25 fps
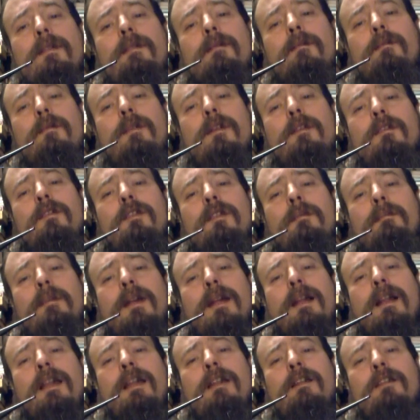Well, the
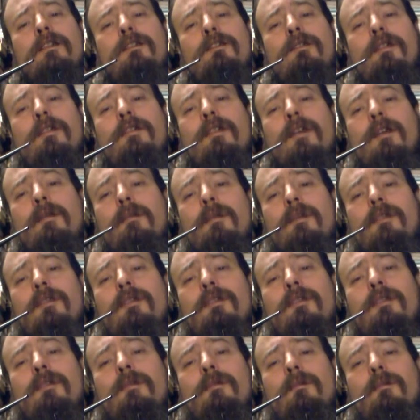McClellans review was
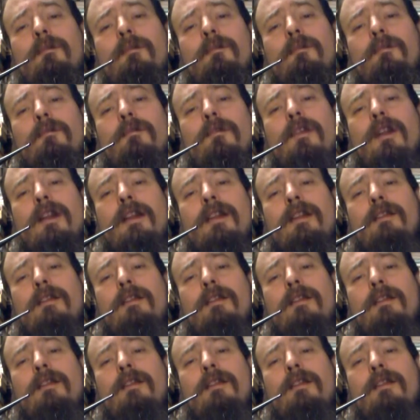really